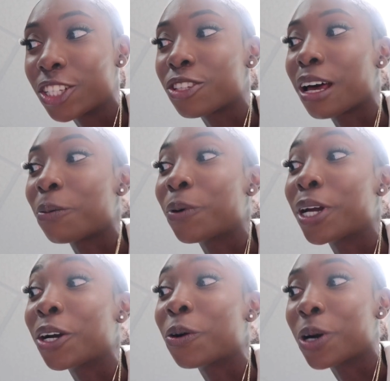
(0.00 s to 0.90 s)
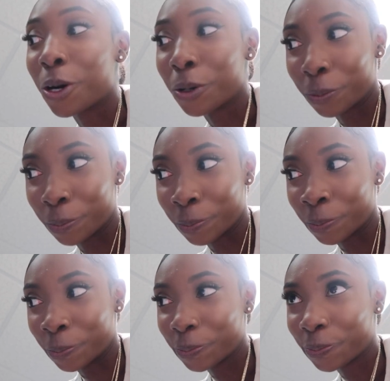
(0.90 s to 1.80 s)
So I want to go
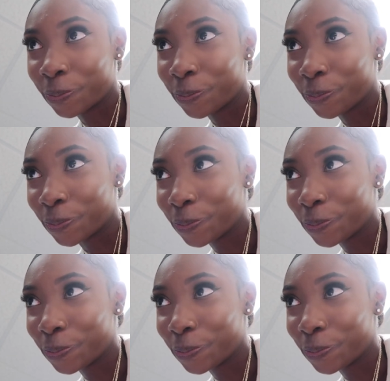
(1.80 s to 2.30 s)
home.